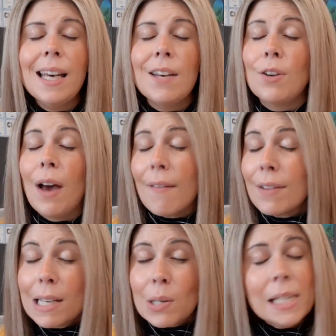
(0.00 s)
If you have
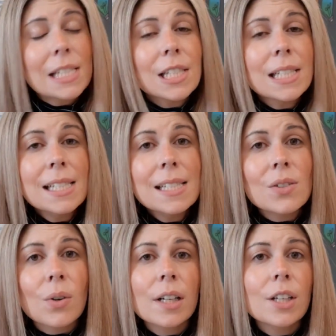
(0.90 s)
any questions
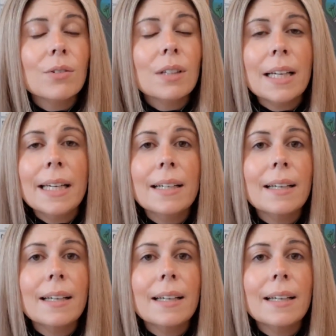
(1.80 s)
or you'd like